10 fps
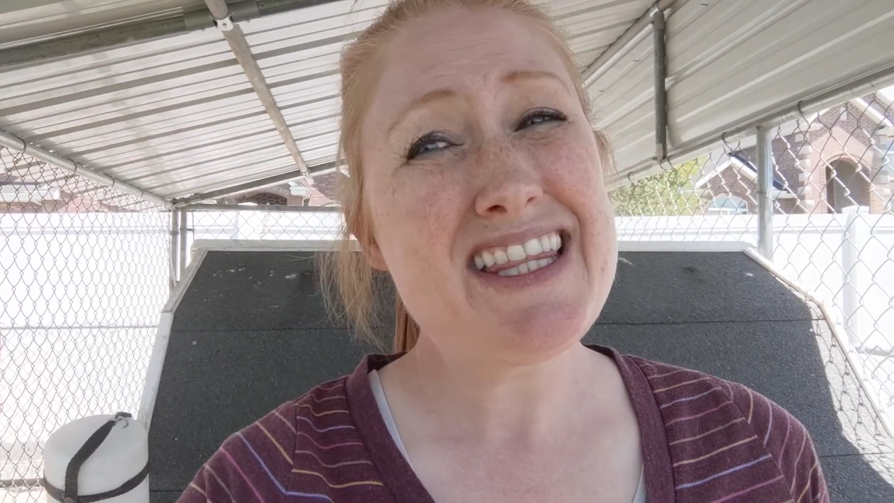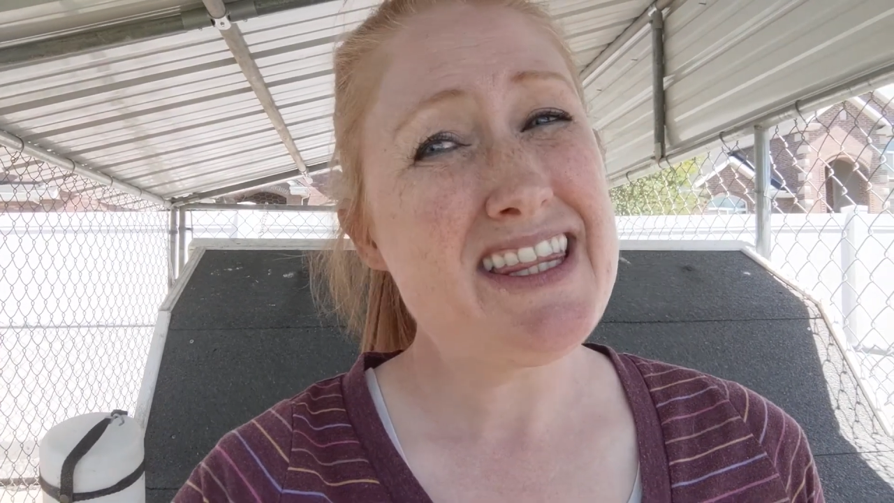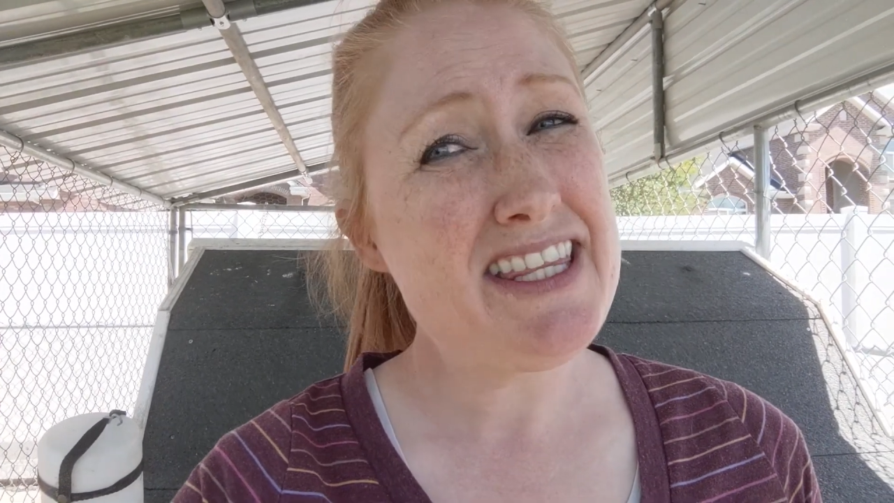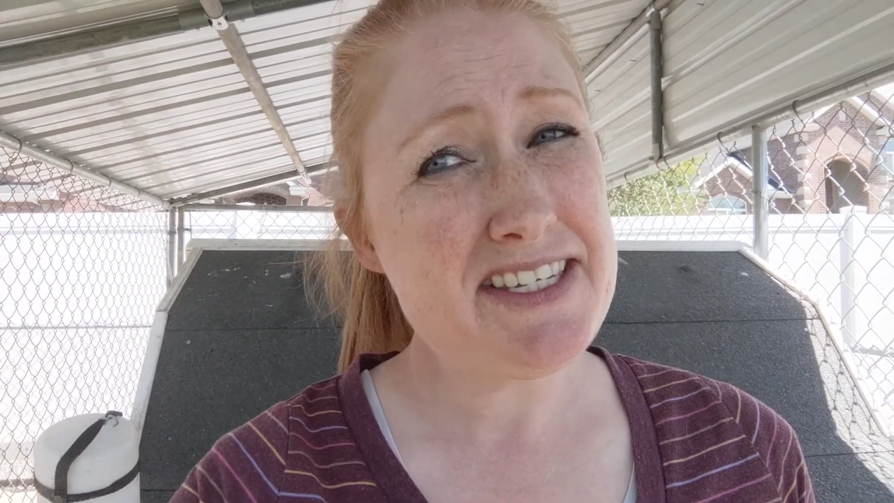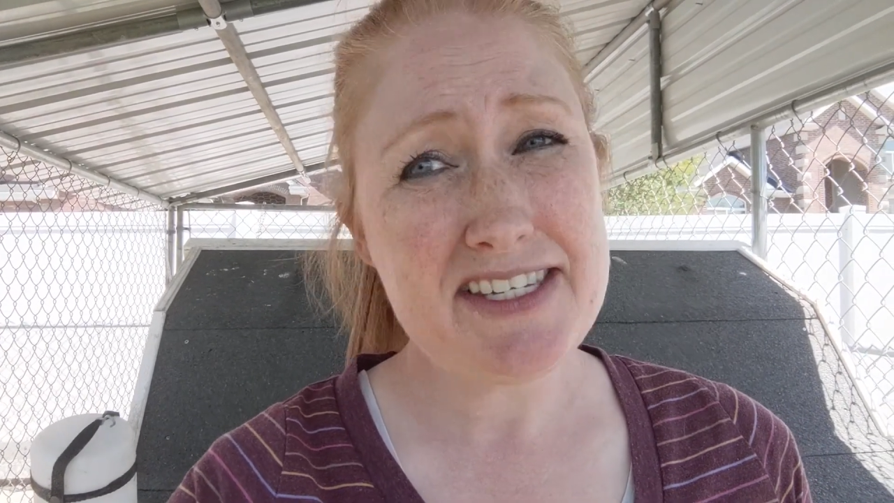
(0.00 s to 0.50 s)

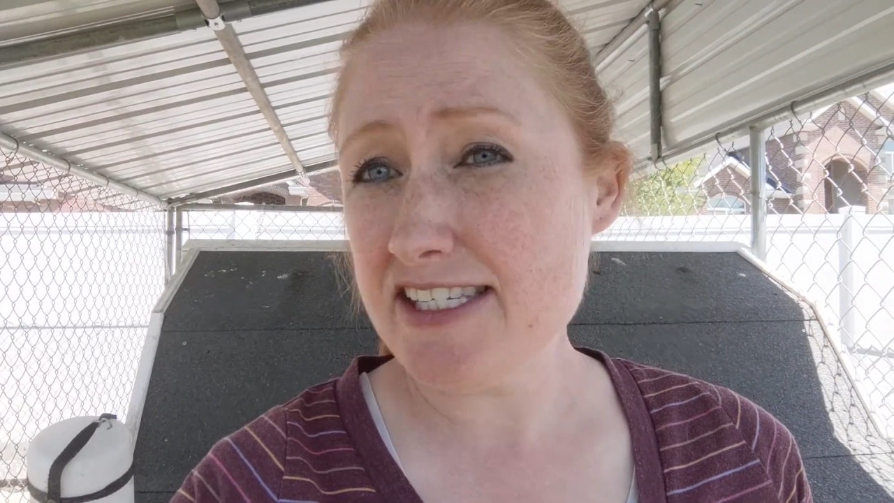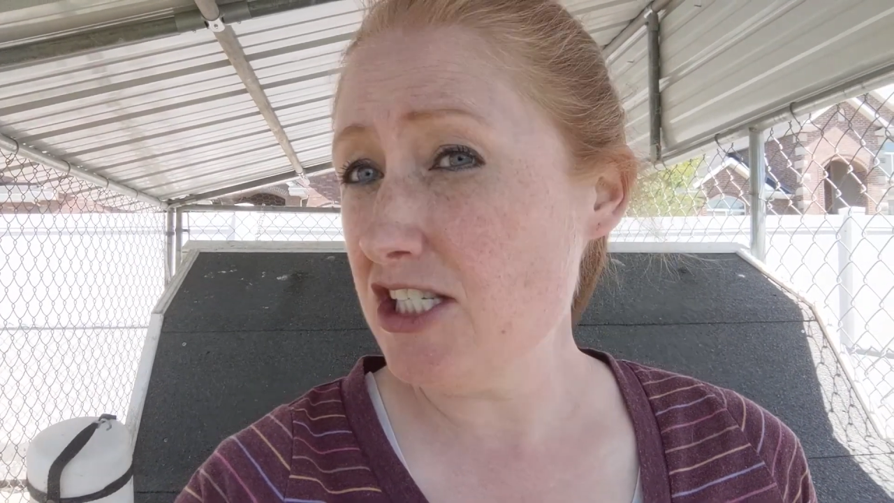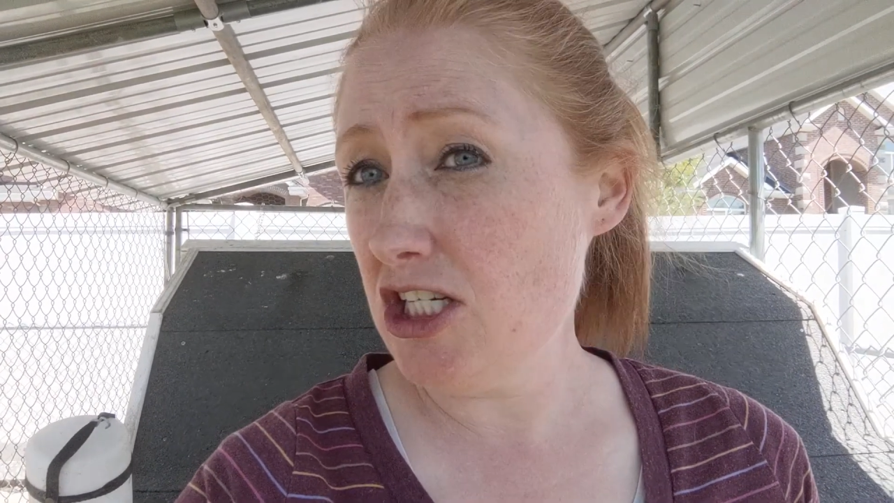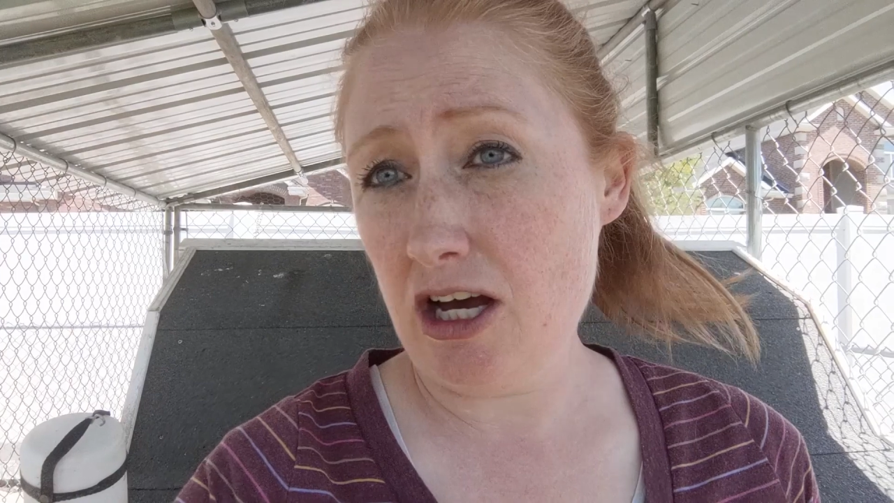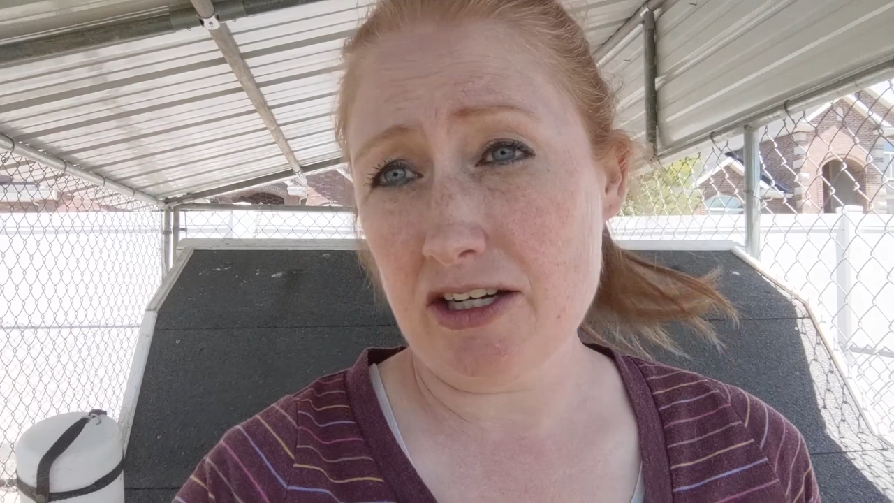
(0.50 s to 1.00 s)
this is
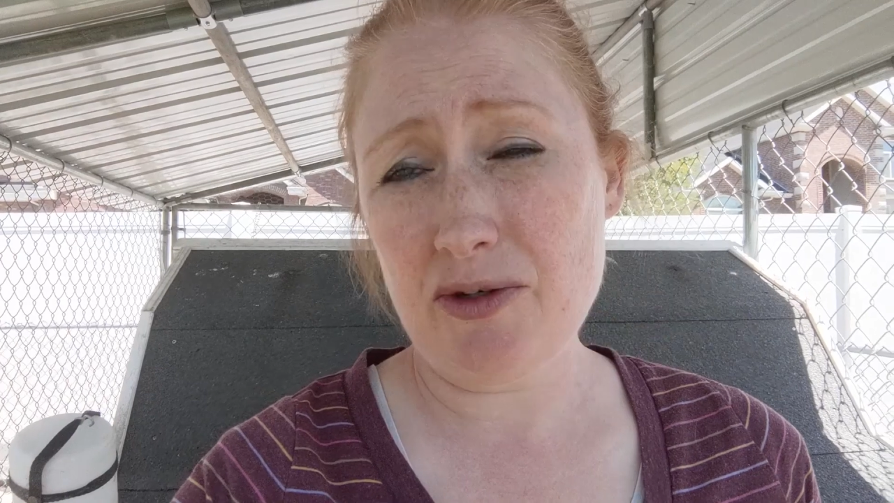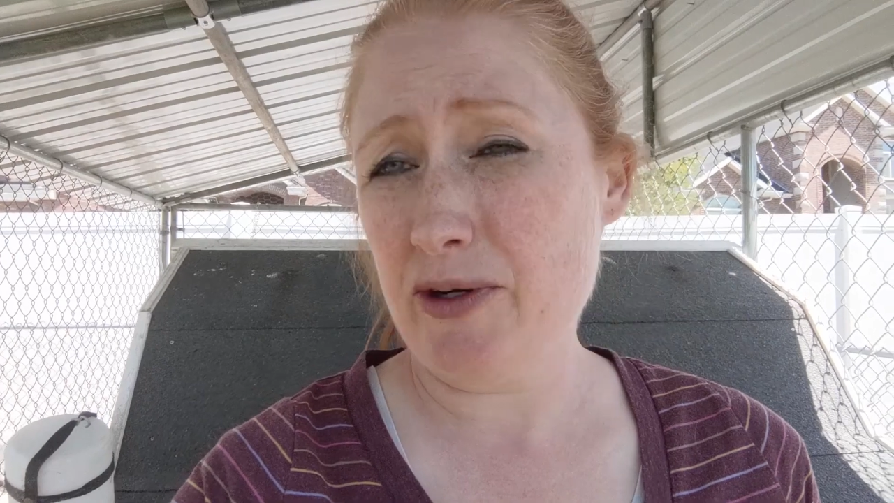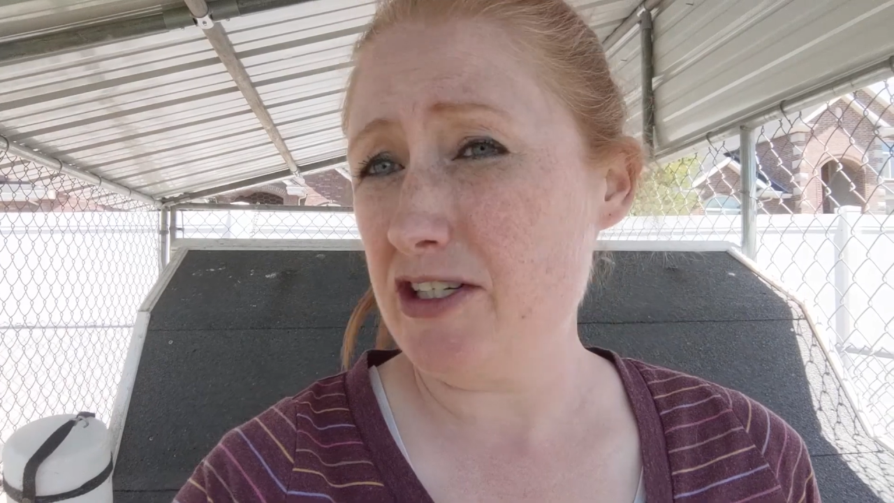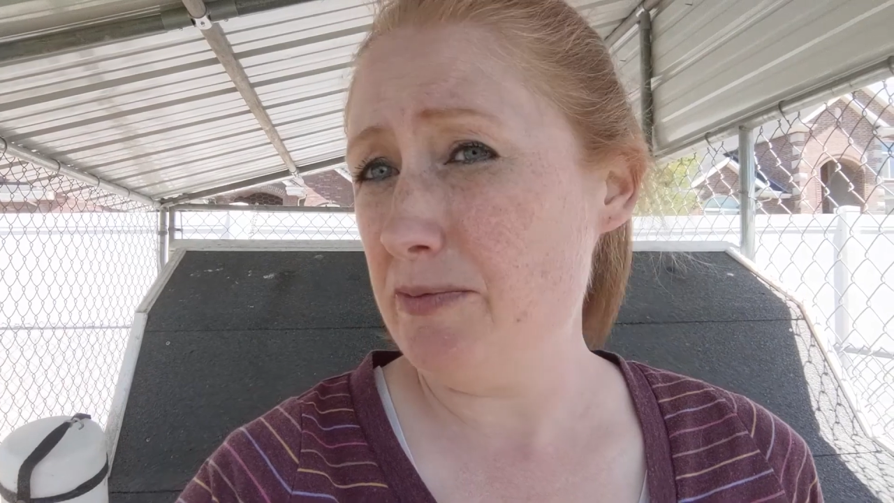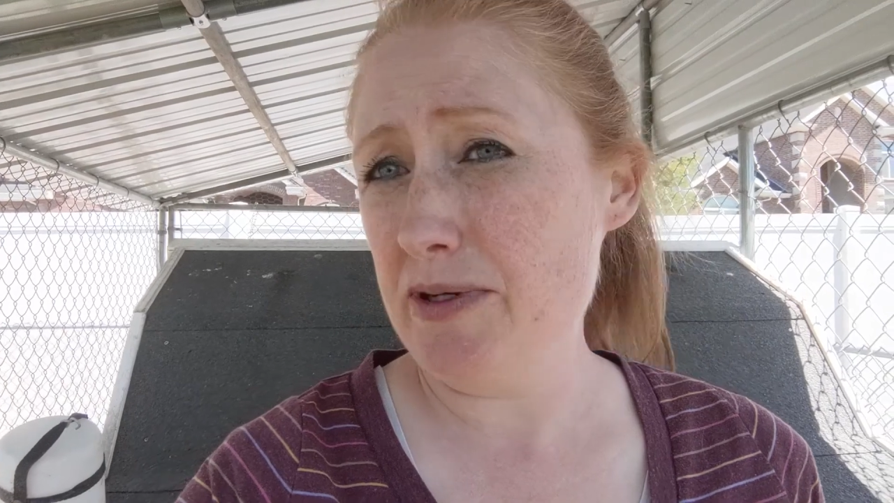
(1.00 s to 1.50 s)
not
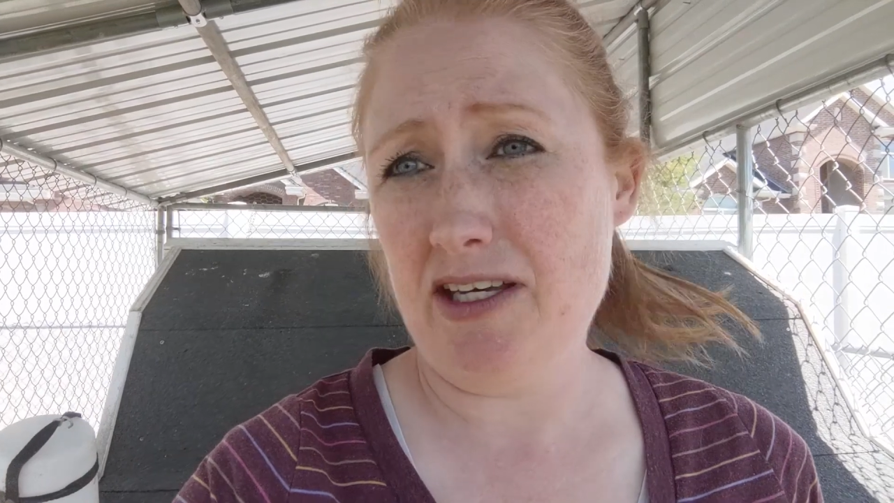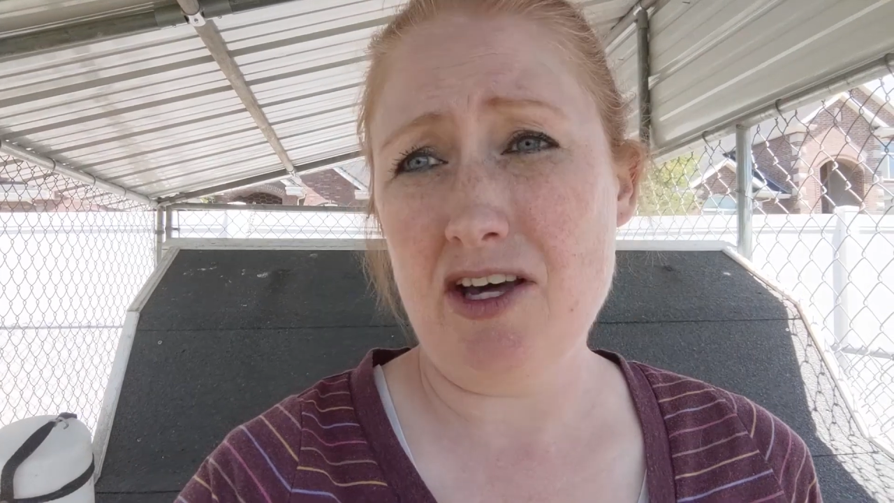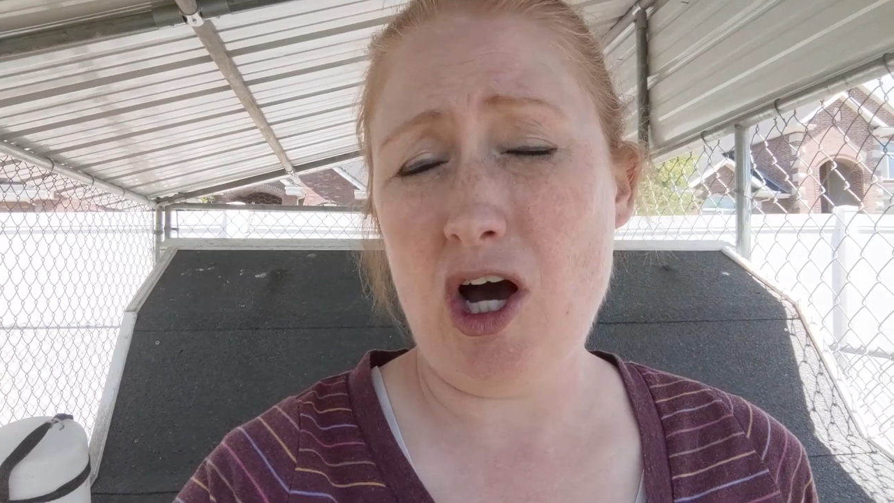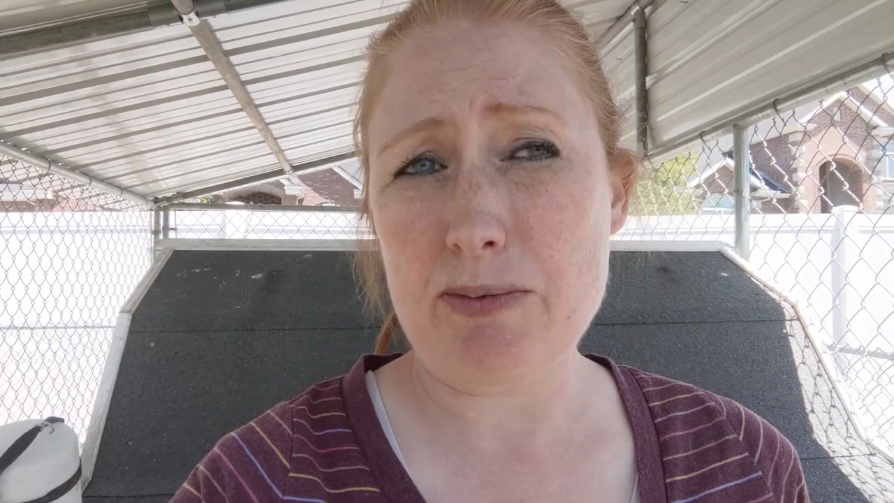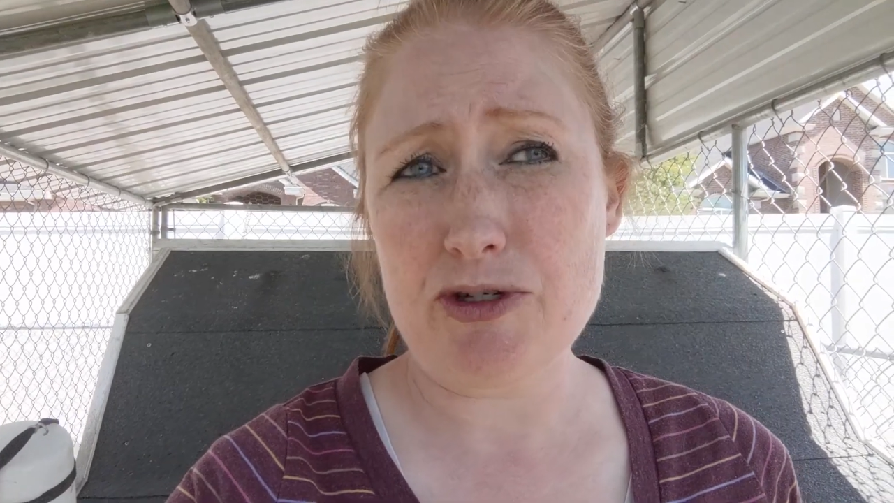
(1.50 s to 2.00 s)
going to be
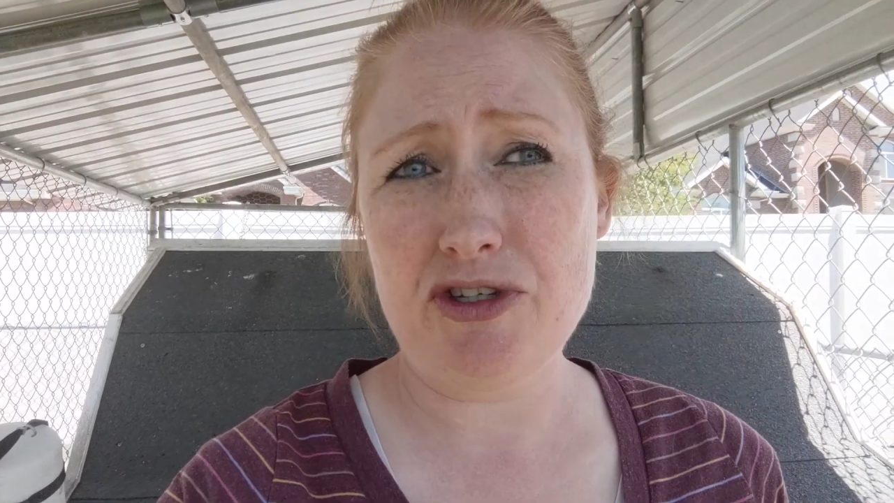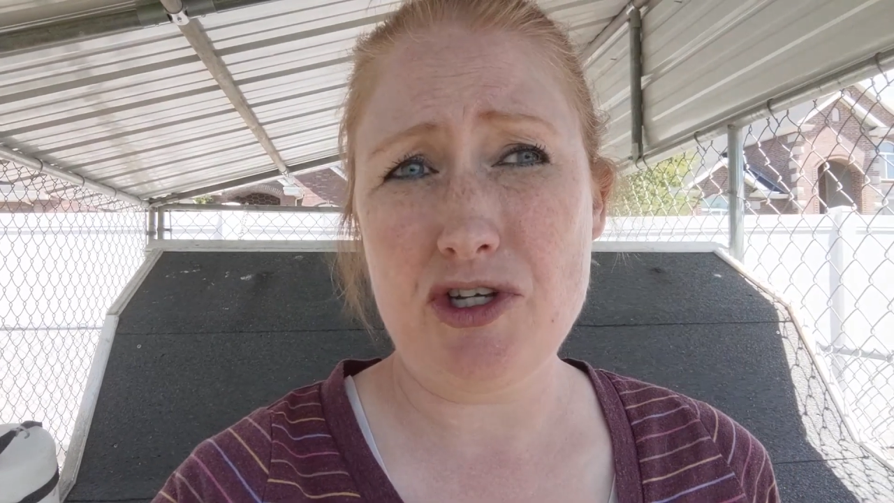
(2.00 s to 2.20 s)
the option